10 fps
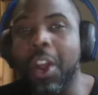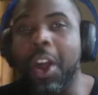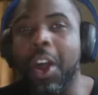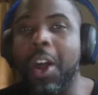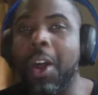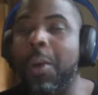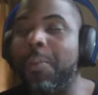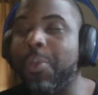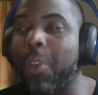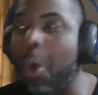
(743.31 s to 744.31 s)

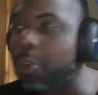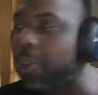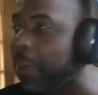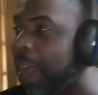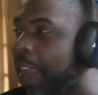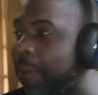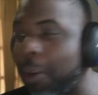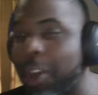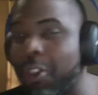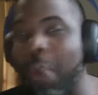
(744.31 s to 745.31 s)
hosted by a
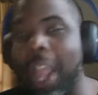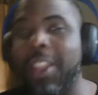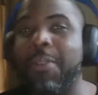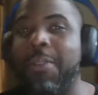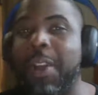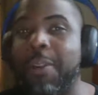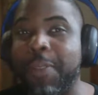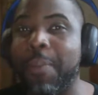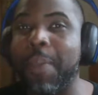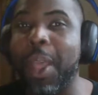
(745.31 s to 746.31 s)
very attractive
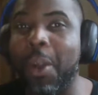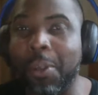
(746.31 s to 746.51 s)
female,